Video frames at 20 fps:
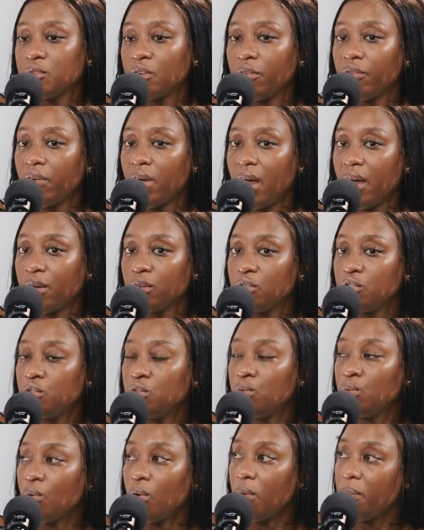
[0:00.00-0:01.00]
of how
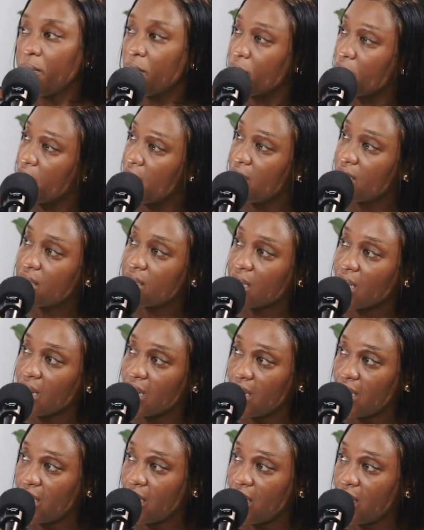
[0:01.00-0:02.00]
to operate a
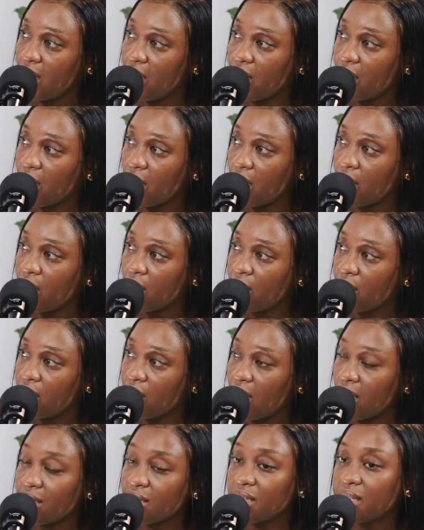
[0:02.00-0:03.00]
clinic
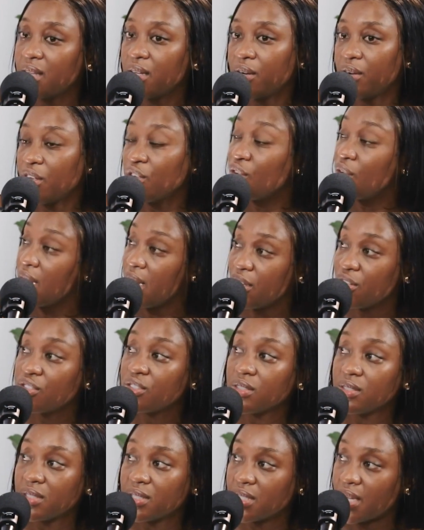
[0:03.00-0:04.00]
and under the
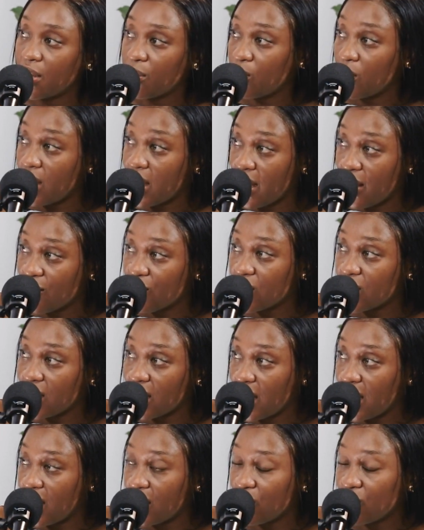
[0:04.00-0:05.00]
regulations that we have in the
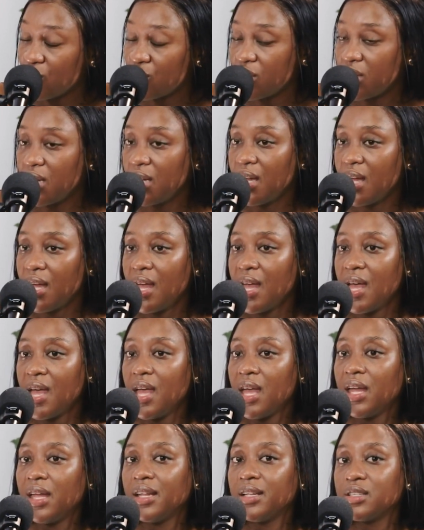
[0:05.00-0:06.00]
country.
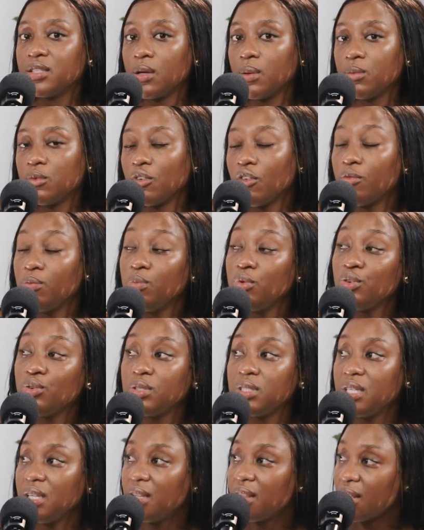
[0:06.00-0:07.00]
In terms of
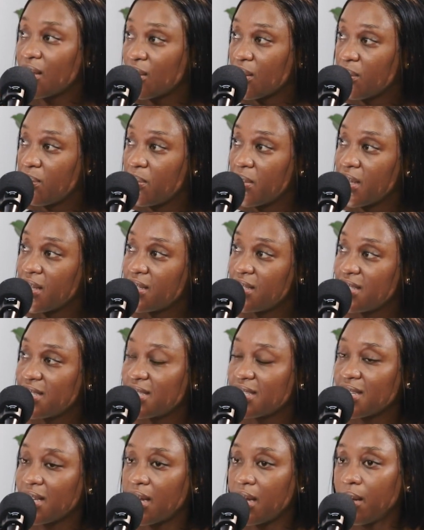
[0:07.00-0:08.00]
beauty
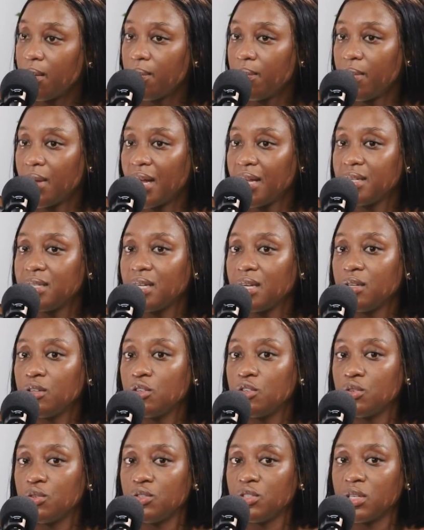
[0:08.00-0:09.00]
therapists, I tend
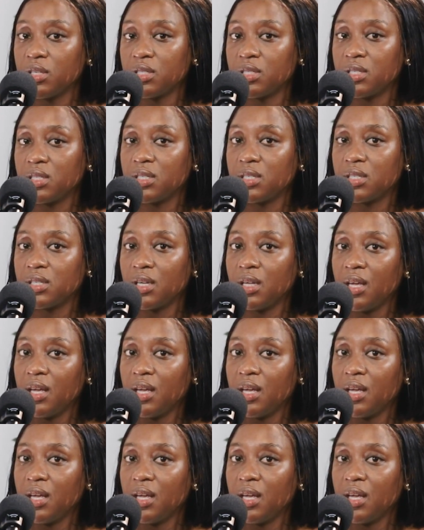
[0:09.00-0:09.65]
to just